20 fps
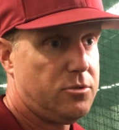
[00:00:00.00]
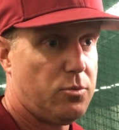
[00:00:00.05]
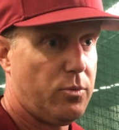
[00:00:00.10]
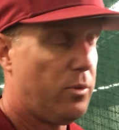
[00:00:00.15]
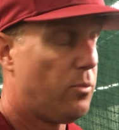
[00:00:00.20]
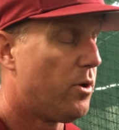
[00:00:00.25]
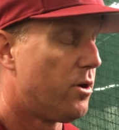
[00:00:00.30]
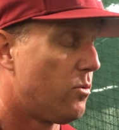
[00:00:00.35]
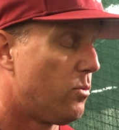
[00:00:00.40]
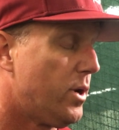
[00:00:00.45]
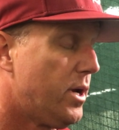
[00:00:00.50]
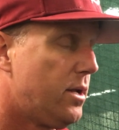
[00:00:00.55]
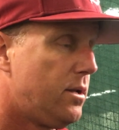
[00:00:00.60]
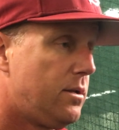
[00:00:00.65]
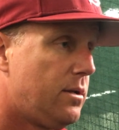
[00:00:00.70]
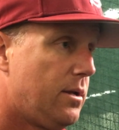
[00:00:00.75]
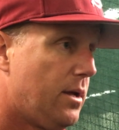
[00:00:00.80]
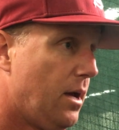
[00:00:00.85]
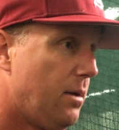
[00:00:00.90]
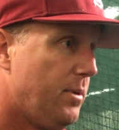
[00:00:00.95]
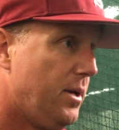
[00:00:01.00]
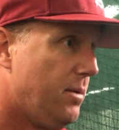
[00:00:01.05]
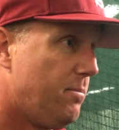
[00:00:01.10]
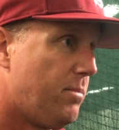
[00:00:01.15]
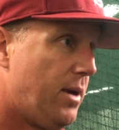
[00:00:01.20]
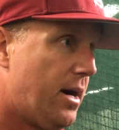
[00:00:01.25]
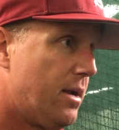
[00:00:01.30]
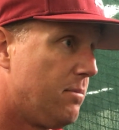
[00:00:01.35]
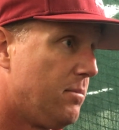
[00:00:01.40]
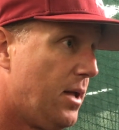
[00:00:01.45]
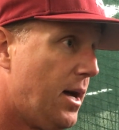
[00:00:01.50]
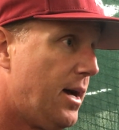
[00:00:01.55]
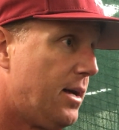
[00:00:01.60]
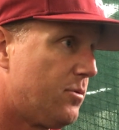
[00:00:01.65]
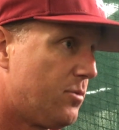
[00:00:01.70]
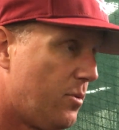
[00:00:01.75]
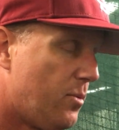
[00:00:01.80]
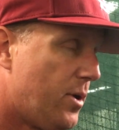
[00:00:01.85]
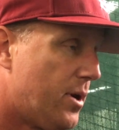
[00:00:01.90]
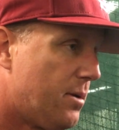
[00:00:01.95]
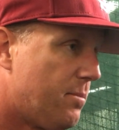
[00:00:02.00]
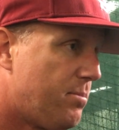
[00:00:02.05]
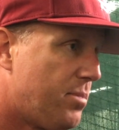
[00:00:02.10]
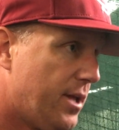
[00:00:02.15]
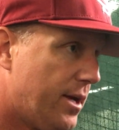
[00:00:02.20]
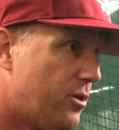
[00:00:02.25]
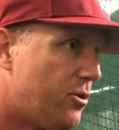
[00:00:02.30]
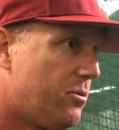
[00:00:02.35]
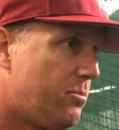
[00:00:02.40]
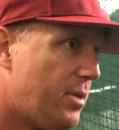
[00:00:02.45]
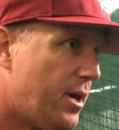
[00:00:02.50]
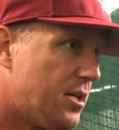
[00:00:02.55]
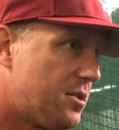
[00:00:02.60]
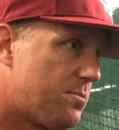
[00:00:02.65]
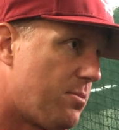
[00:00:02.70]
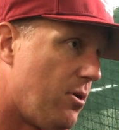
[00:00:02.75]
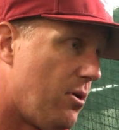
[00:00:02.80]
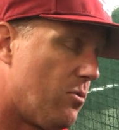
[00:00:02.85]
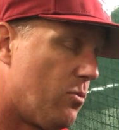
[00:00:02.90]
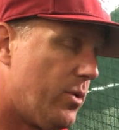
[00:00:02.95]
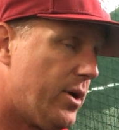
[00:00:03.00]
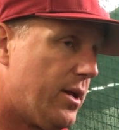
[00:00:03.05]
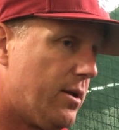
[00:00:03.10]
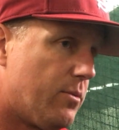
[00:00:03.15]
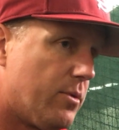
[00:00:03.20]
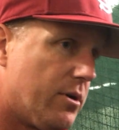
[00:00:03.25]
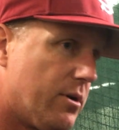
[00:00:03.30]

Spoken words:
We want to win. I mean, bottom line, we want to play good baseball and win.